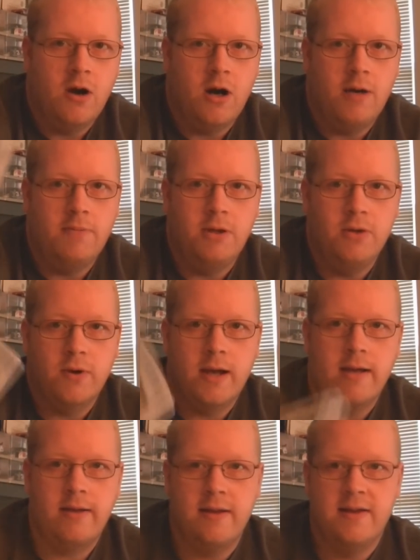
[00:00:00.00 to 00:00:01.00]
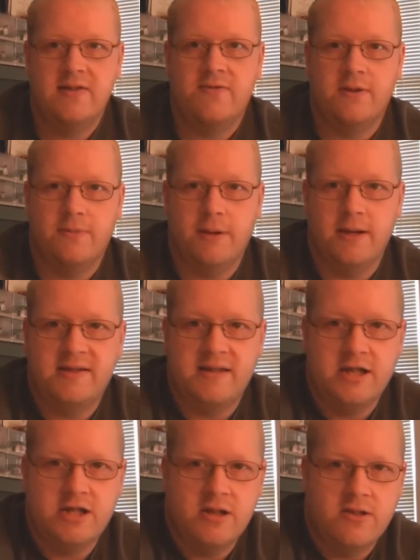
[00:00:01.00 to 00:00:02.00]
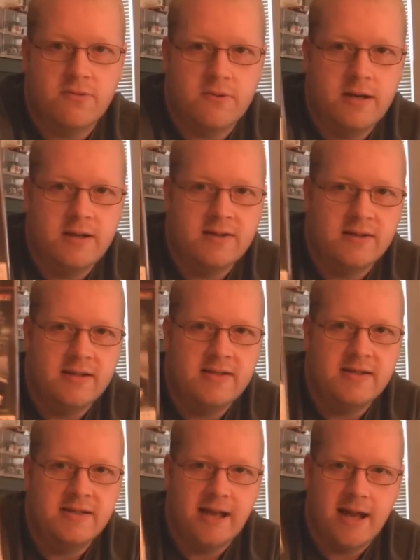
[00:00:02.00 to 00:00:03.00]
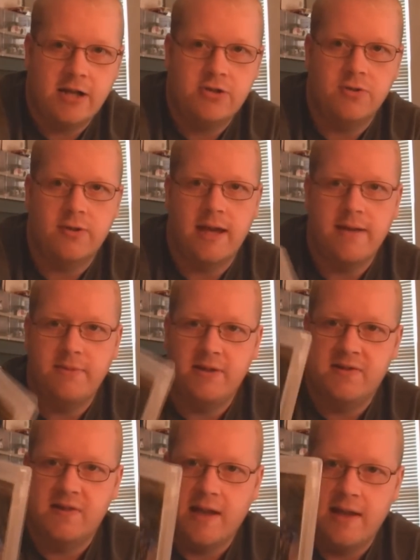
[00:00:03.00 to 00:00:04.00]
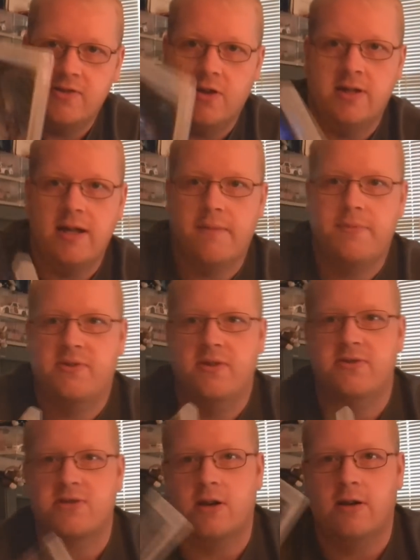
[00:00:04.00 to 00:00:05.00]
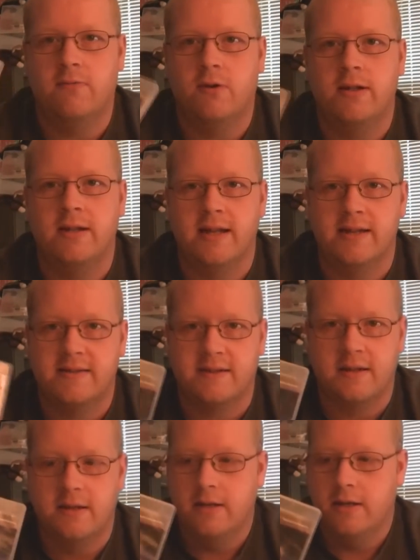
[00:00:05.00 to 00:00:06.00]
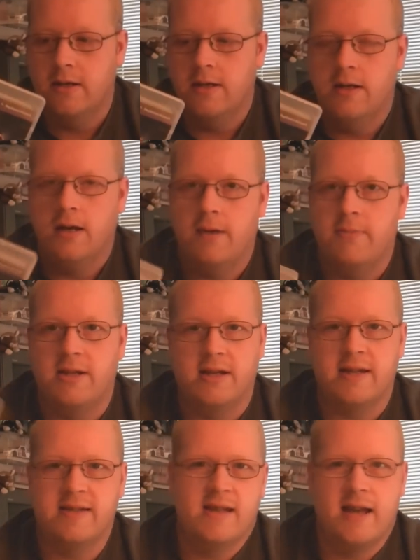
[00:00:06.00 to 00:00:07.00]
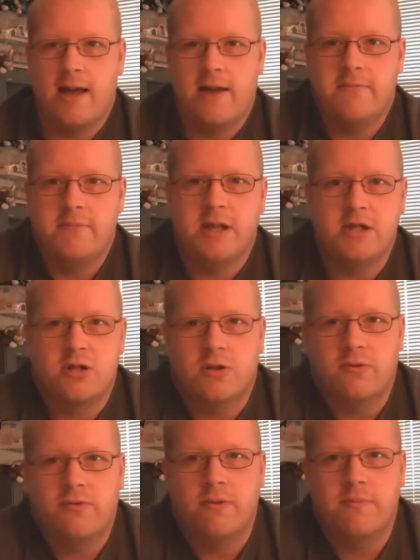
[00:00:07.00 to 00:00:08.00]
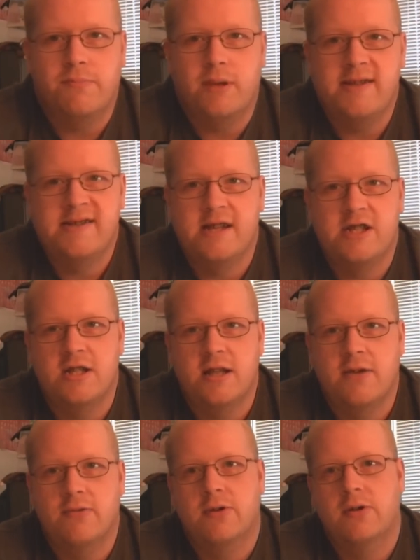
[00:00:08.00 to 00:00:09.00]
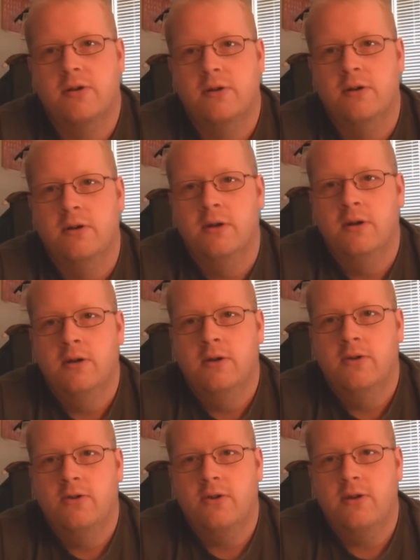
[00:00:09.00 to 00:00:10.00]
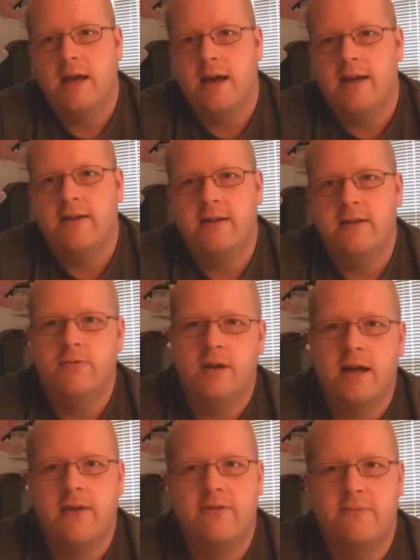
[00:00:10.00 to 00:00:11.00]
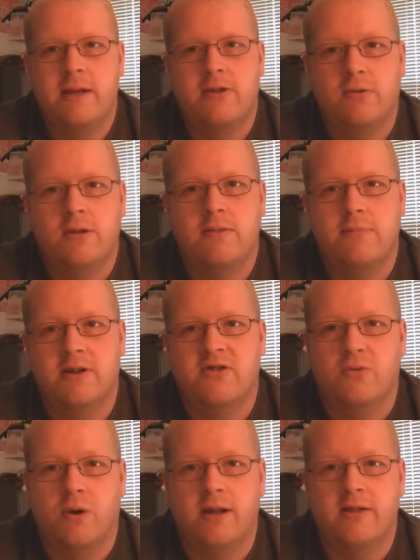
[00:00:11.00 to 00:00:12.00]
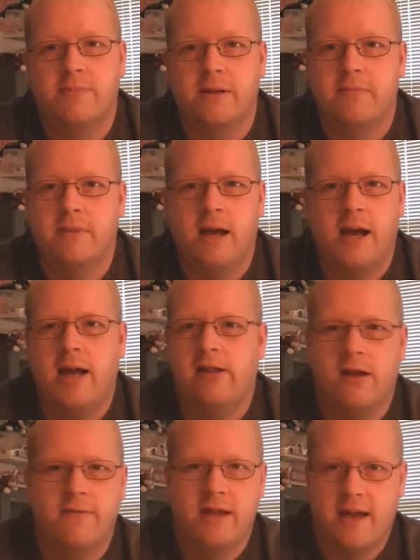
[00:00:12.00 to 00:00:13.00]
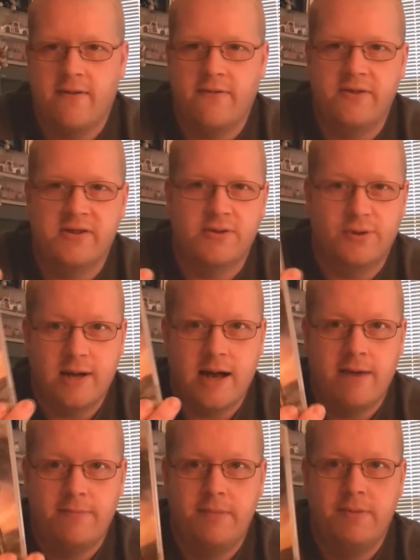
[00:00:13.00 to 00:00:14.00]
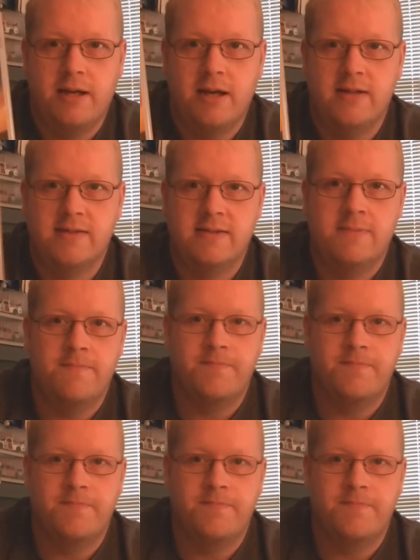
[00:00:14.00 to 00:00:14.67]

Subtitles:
on Blu-ray disc for the PlayStation 3. So this is the actual game disc that has all the episodes on one disc. I mean, like I said, I have them digital from PlayStation Network. So yeah, in a way, I've spent $20 twice, but I'd love to have a physical copy because